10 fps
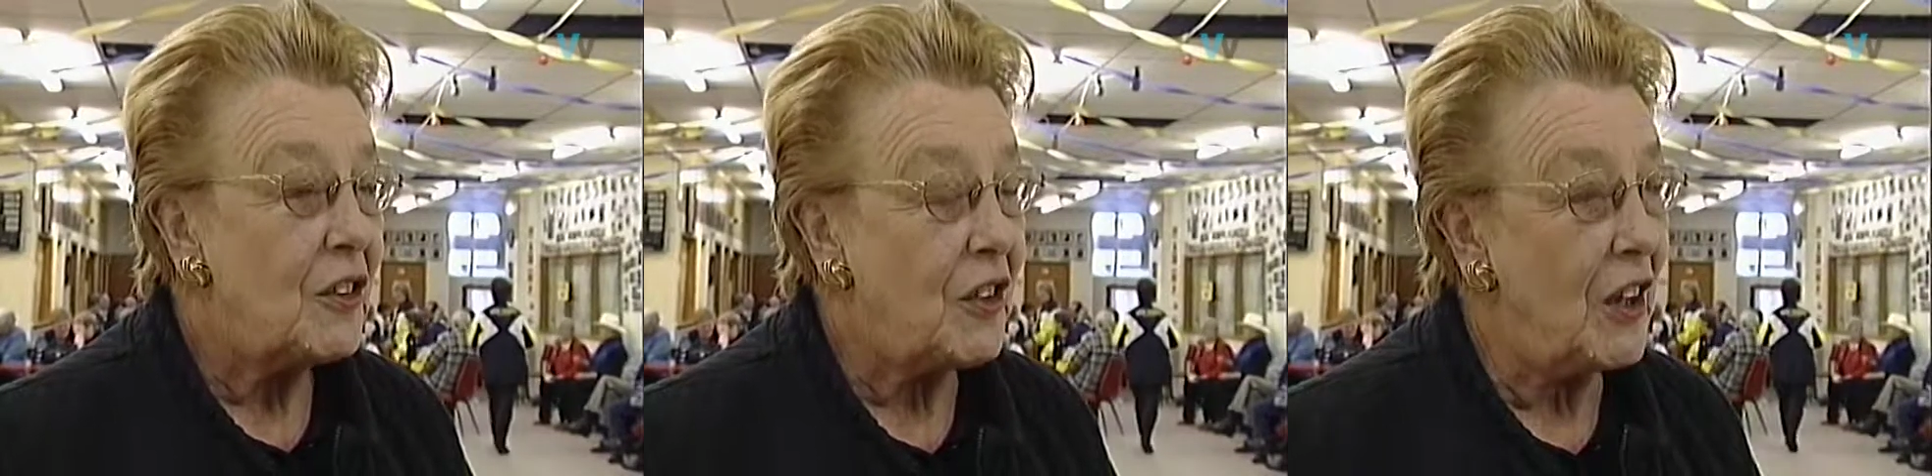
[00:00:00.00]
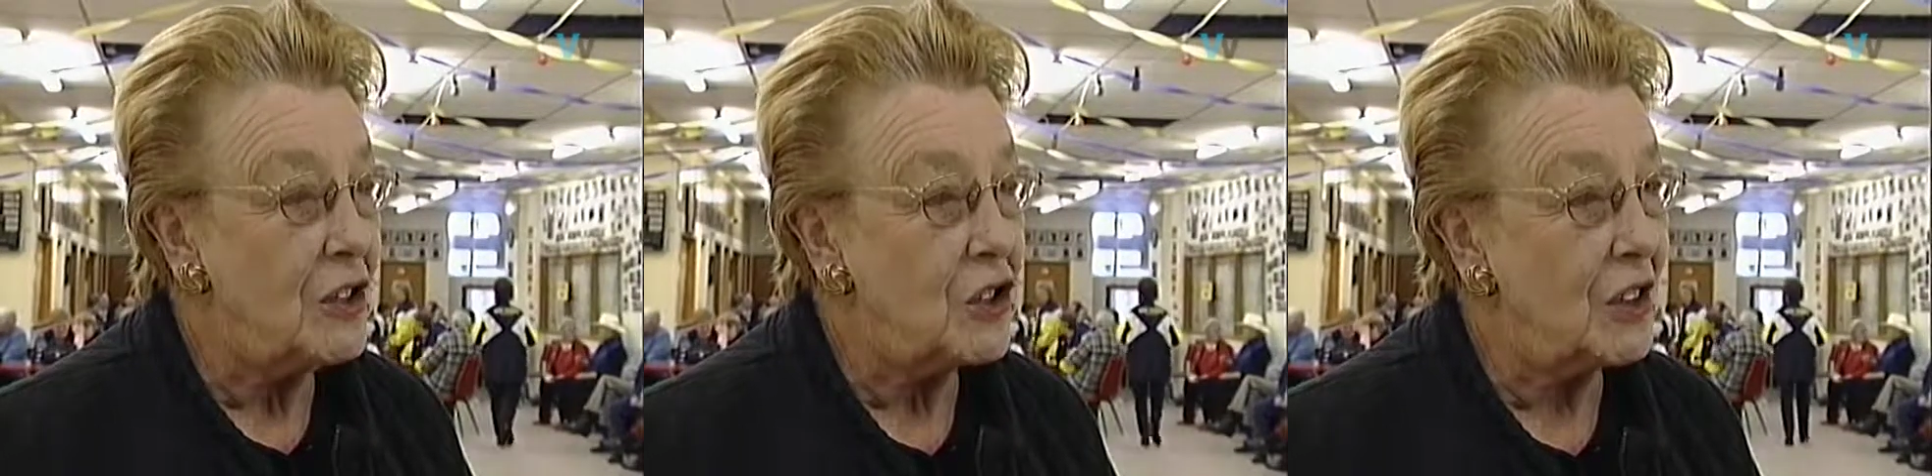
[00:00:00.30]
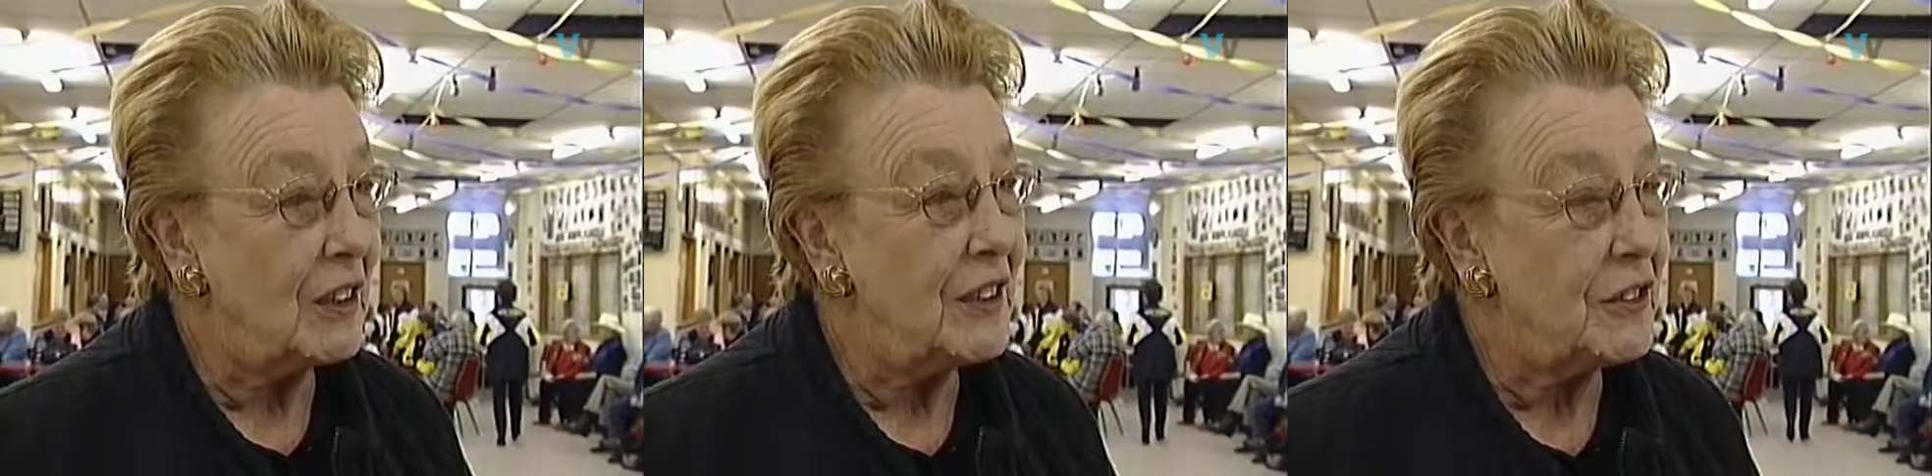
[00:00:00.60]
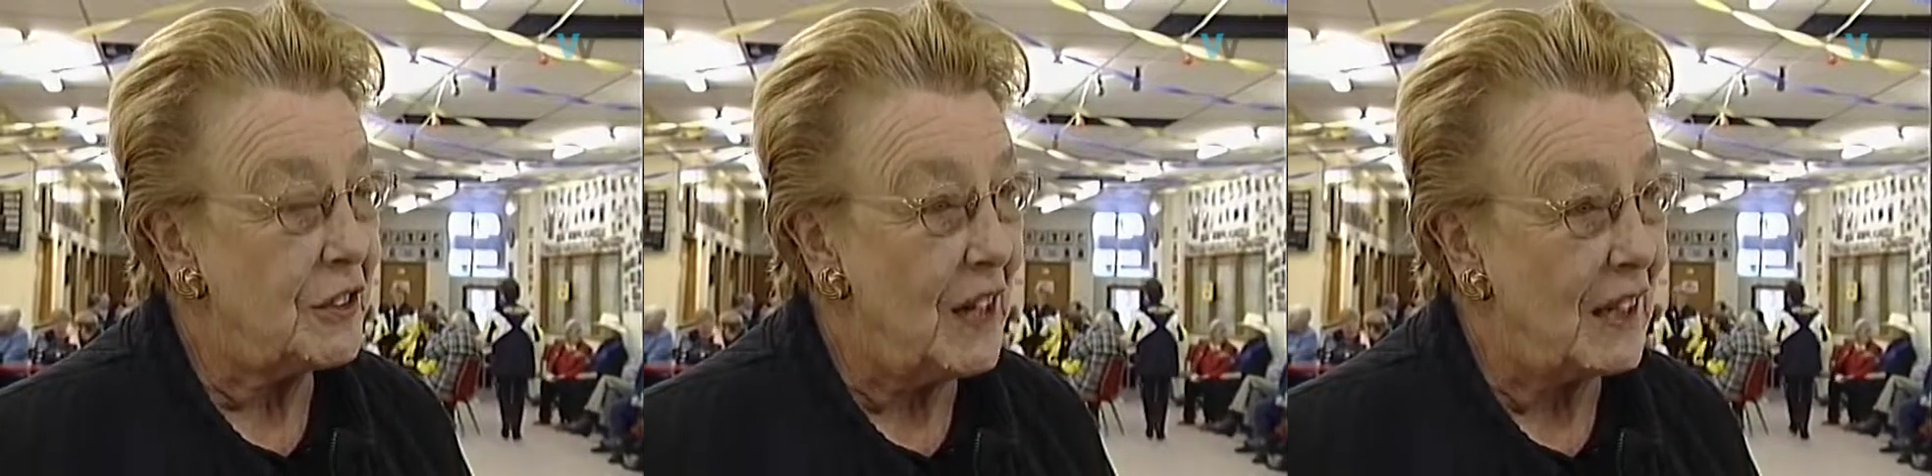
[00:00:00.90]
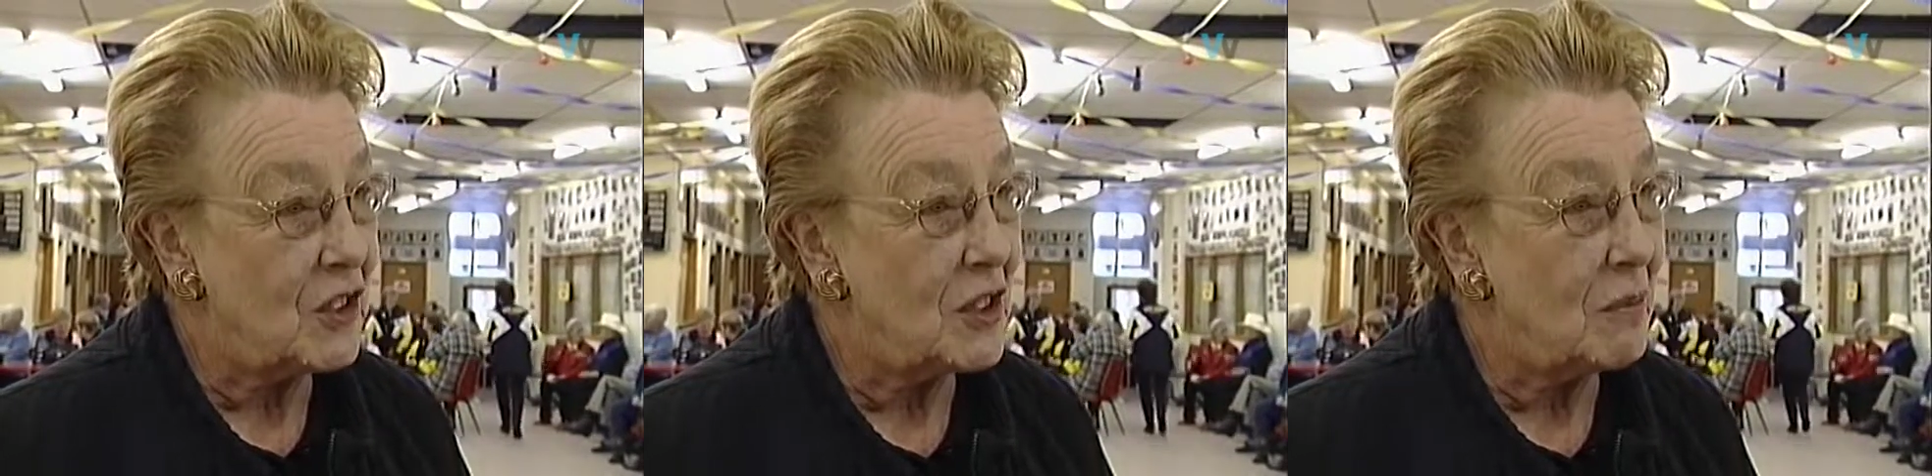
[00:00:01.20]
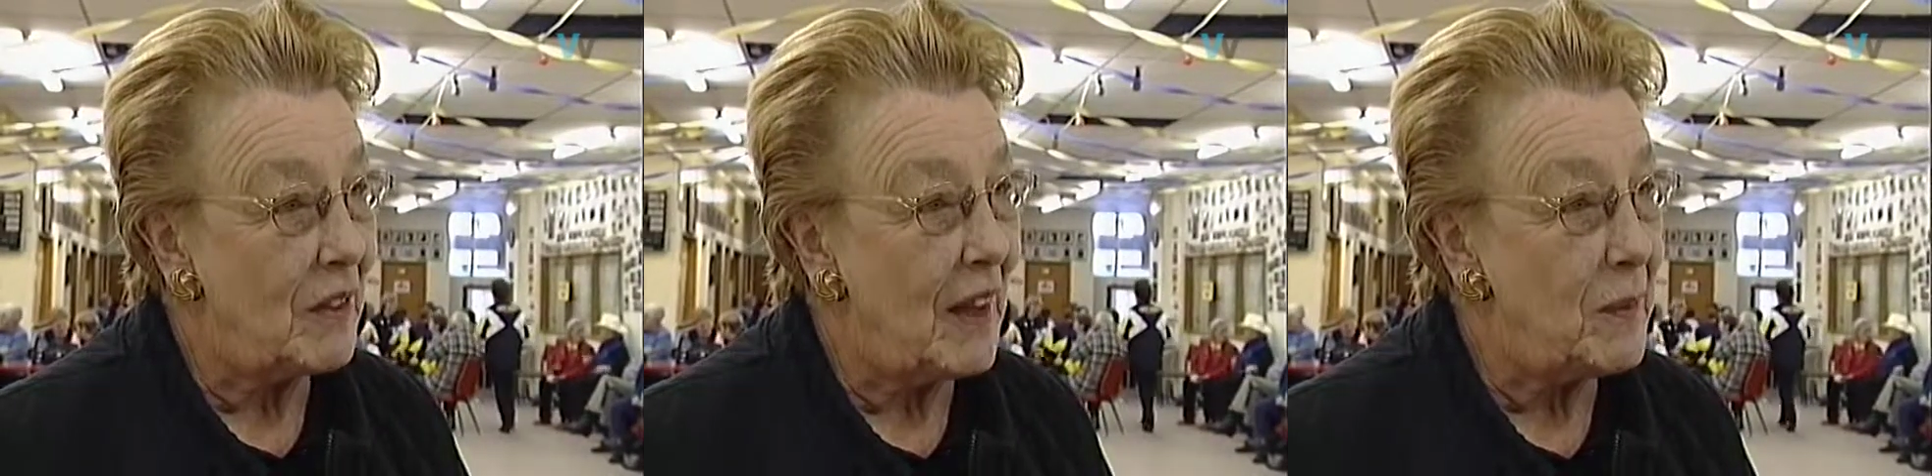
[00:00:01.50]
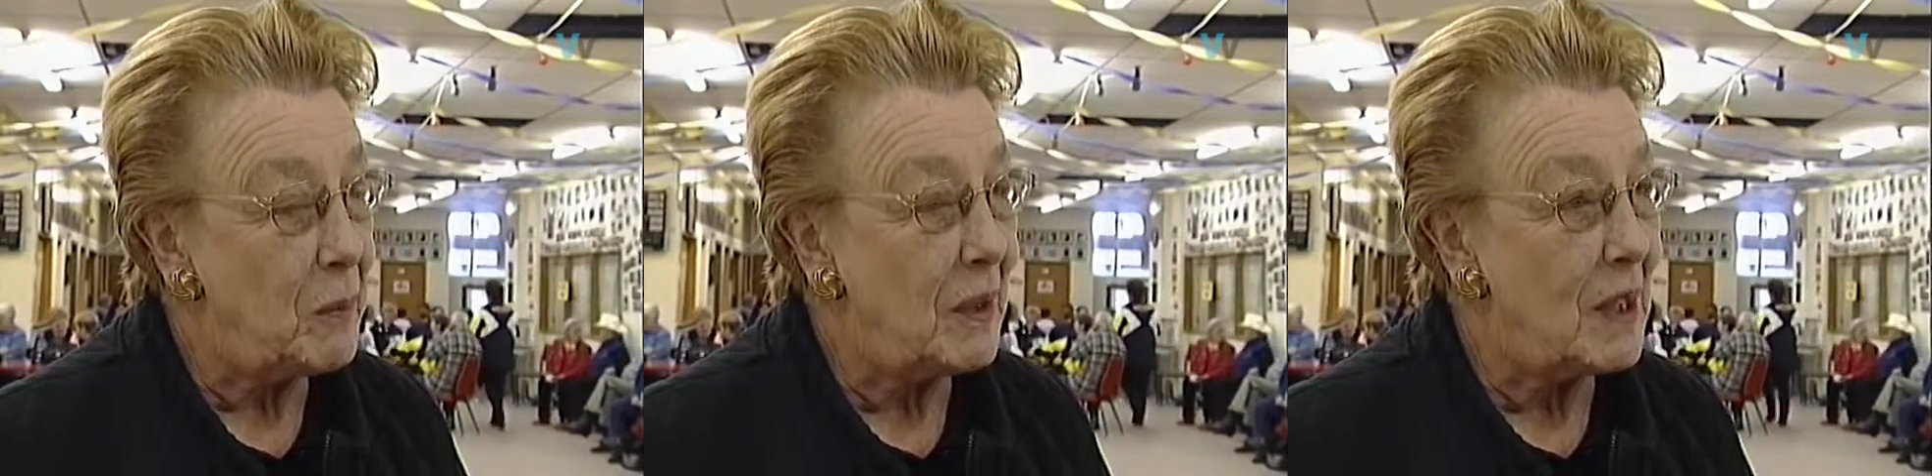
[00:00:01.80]
social interaction with
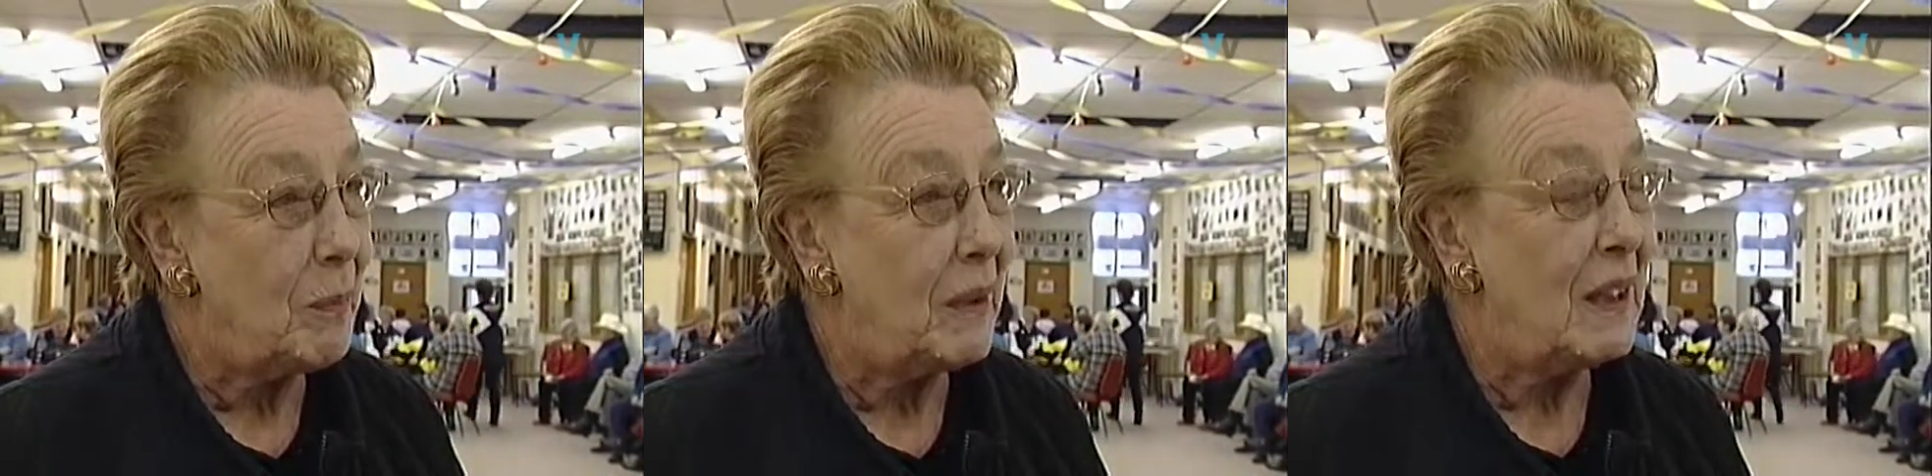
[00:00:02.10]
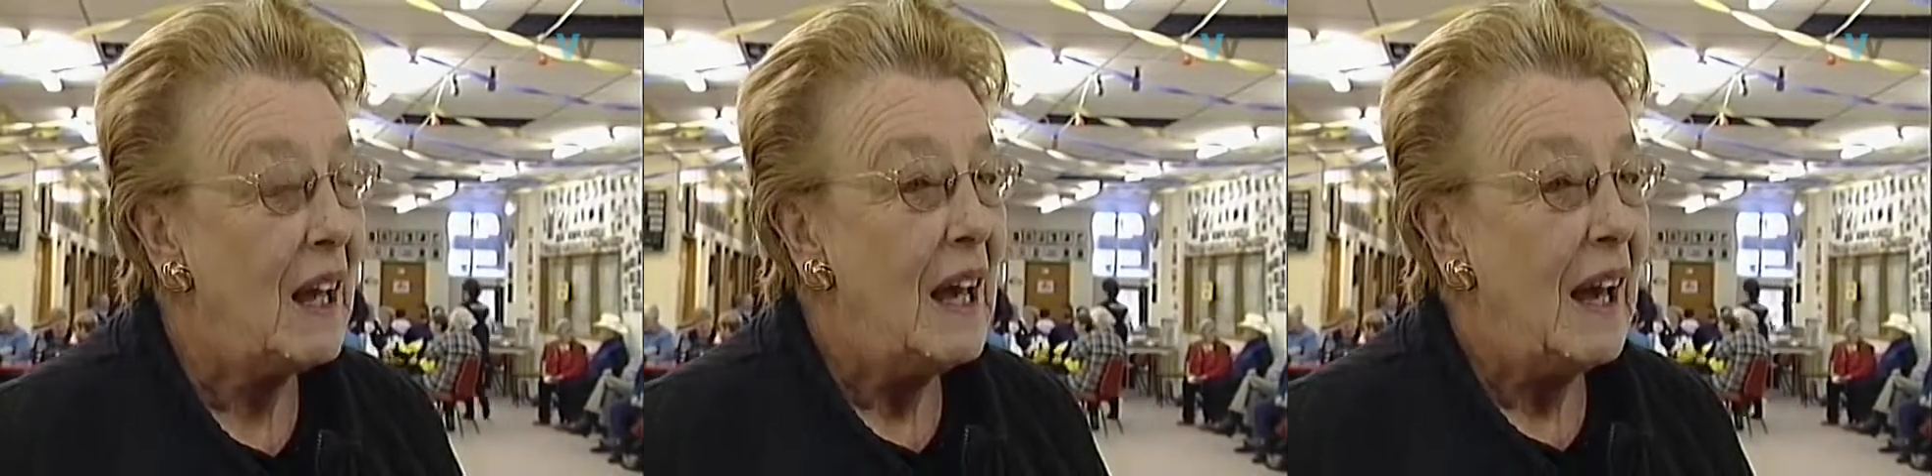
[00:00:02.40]
other people,